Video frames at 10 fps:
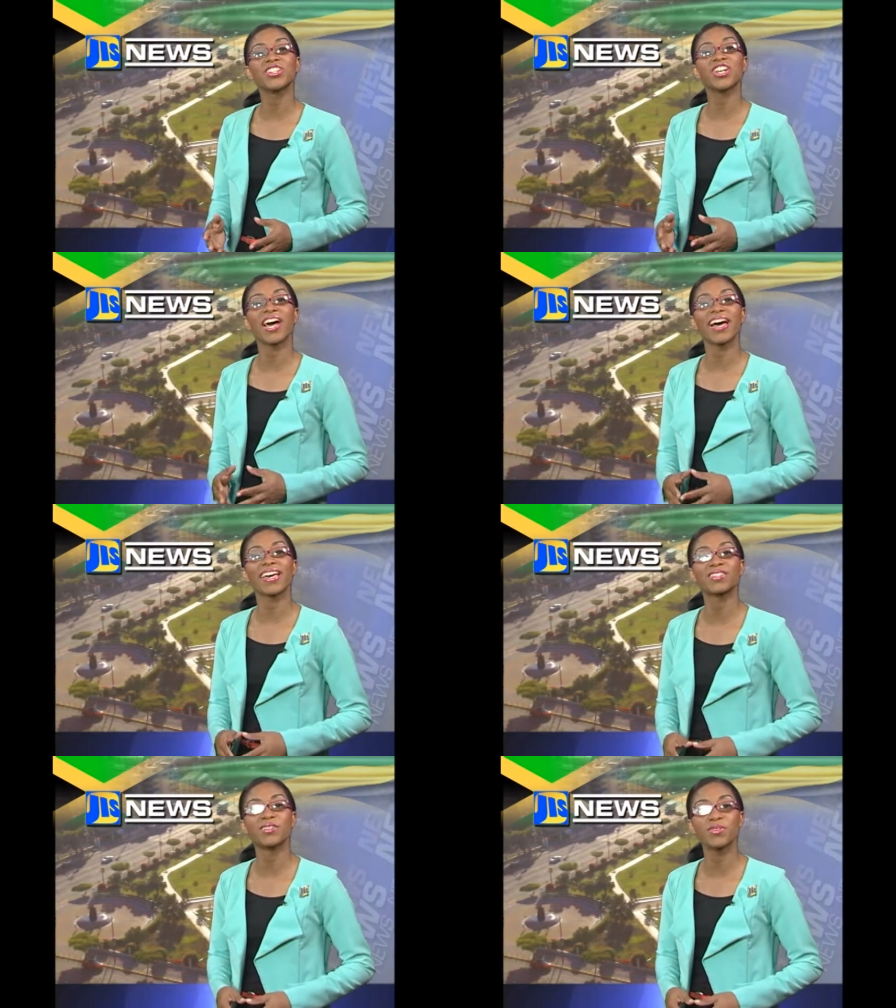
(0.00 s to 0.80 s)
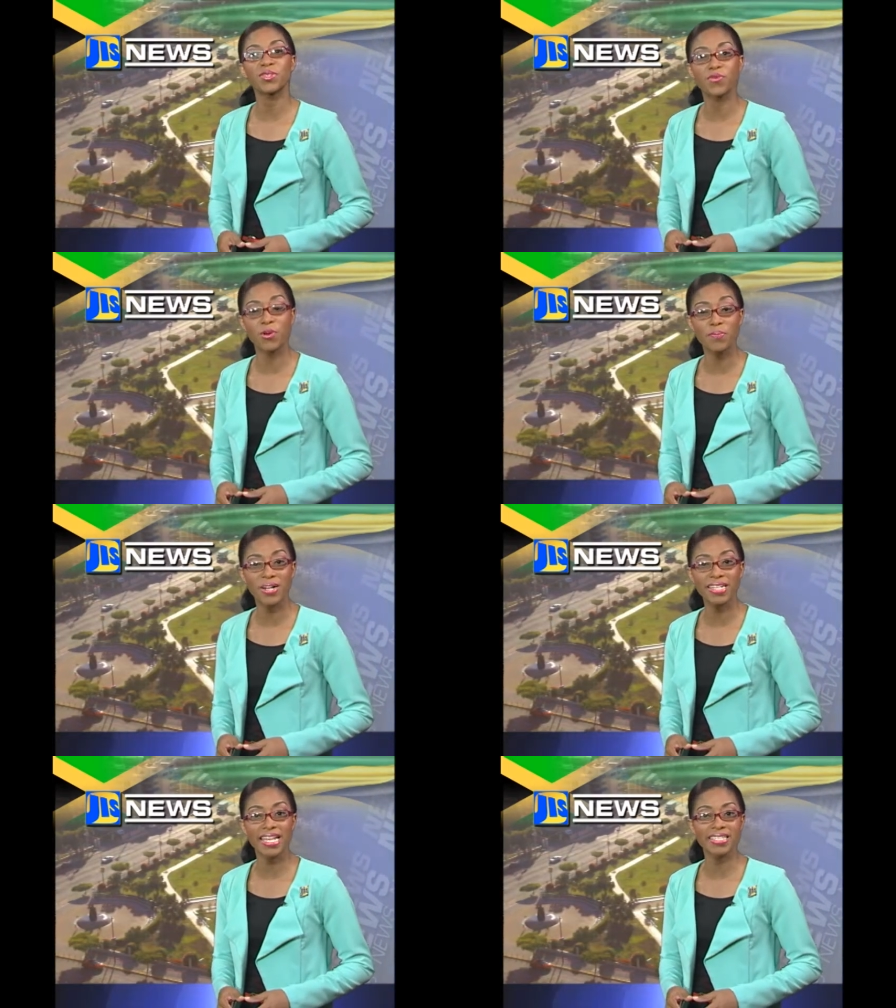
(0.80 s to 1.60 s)
JIS News for
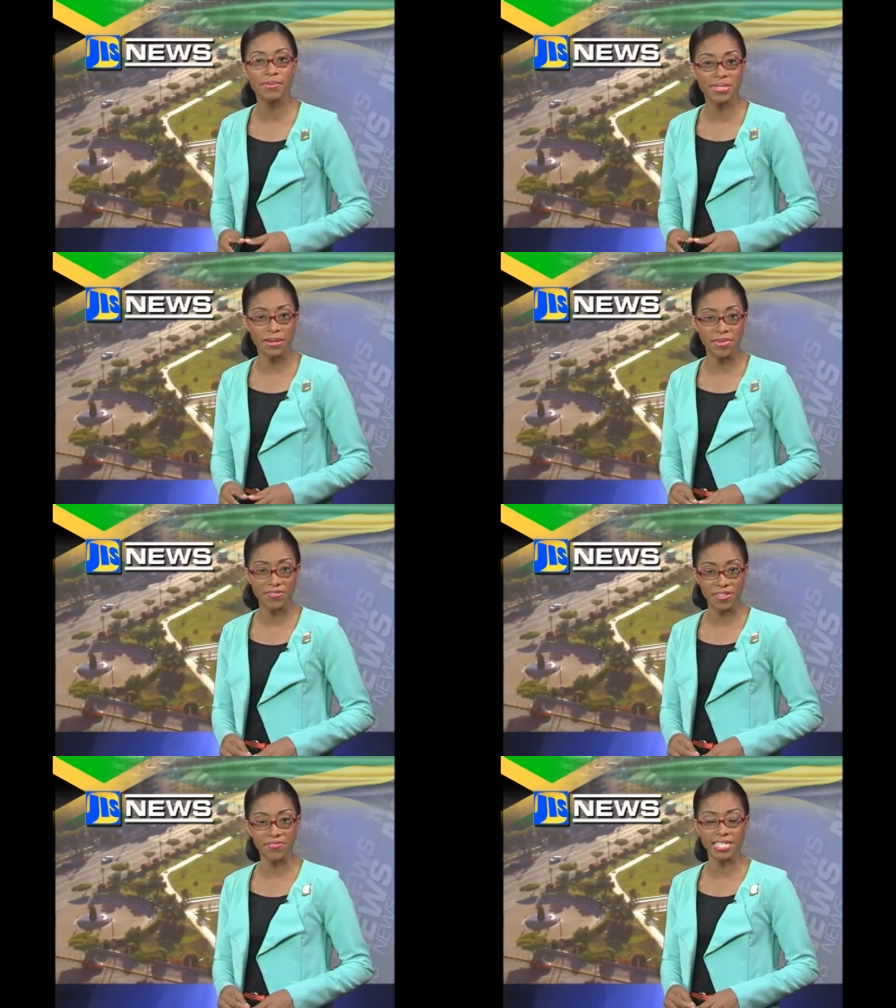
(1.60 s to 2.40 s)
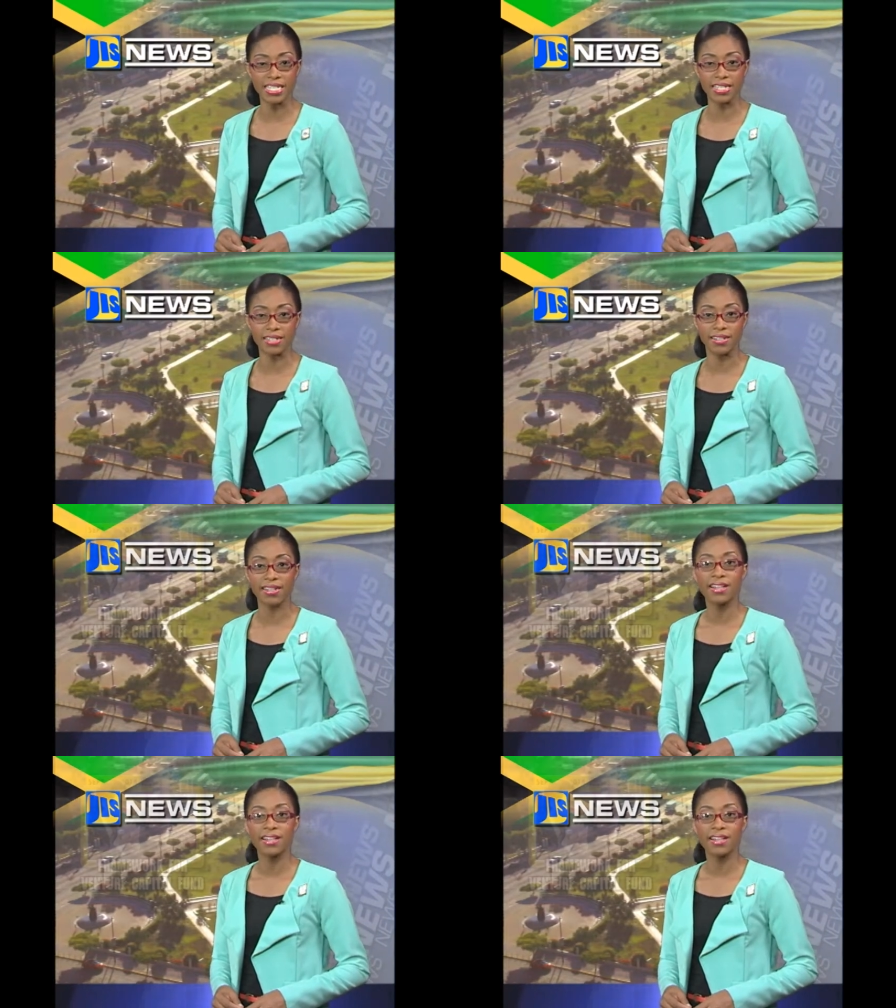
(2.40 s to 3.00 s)
Monday, September 15.